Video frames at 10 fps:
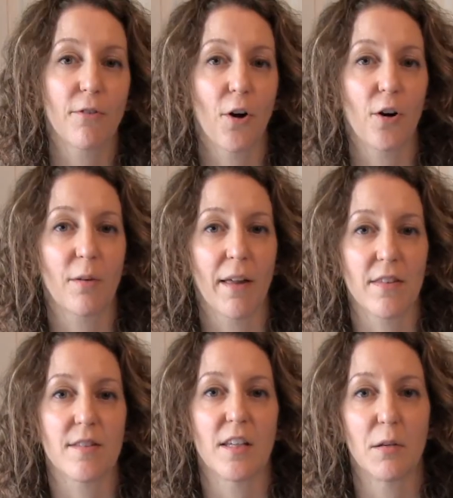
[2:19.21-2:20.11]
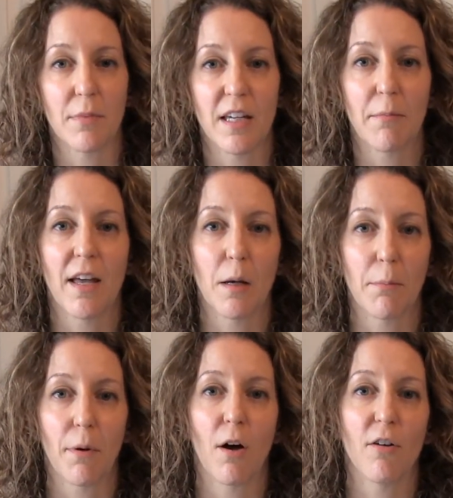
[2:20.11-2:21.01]
heard about the skin being made
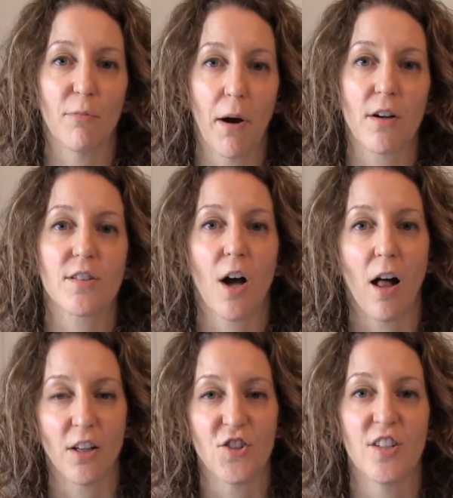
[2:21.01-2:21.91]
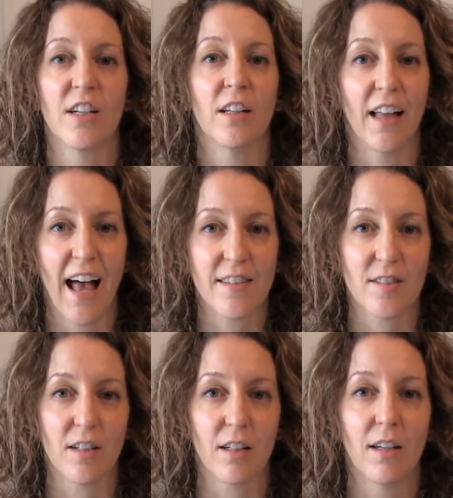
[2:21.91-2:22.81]
up of parts collagen and
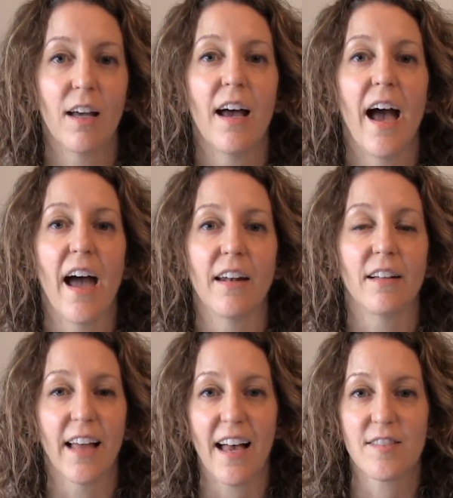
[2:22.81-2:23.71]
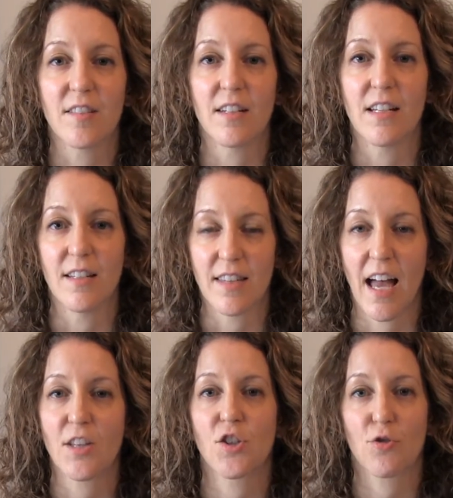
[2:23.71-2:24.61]
elastin is
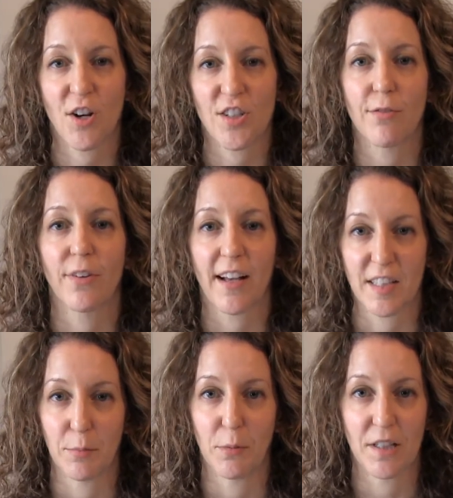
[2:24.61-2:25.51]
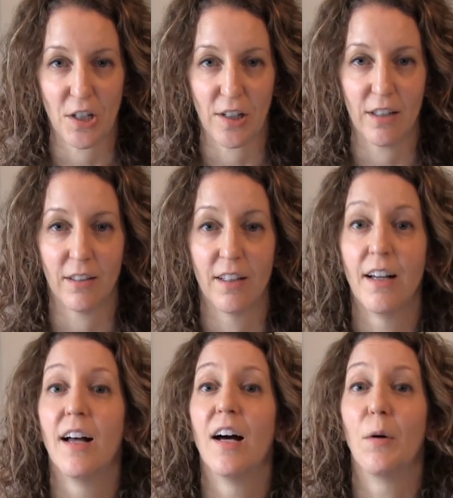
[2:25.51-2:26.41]
that stretchy, flexible material.
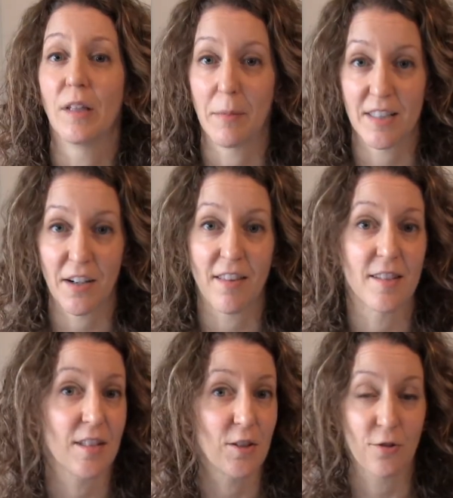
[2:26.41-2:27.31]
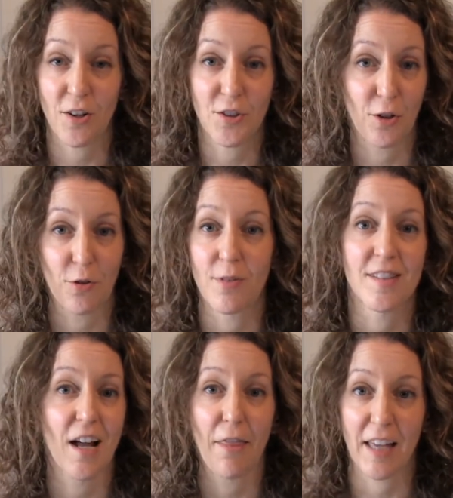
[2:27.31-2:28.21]
Well, let me tell you, this construction crew is
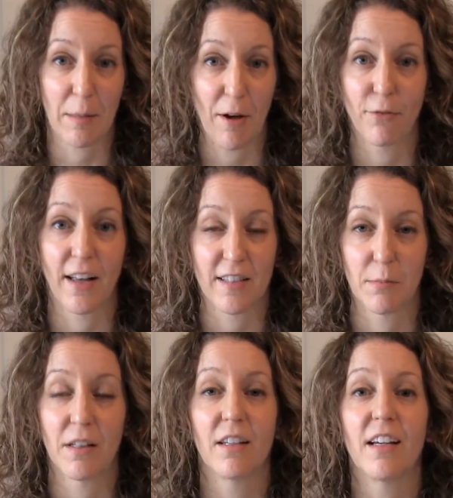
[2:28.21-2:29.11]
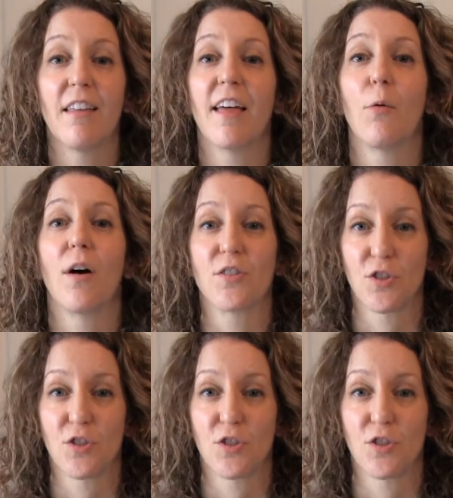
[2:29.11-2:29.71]
not thinking about flexibility. They want